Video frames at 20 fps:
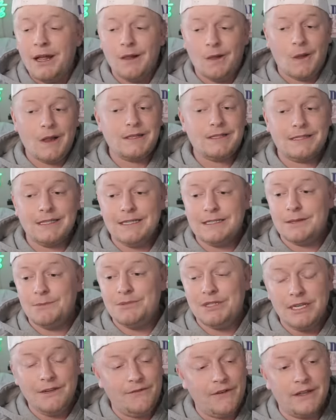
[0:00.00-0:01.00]
Let's see some
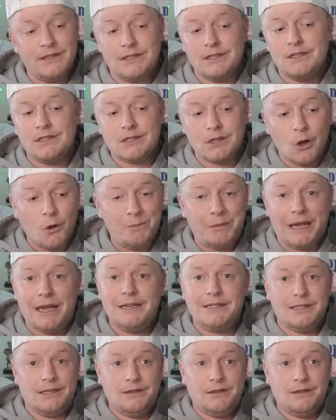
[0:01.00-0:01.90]
defense and slow pace.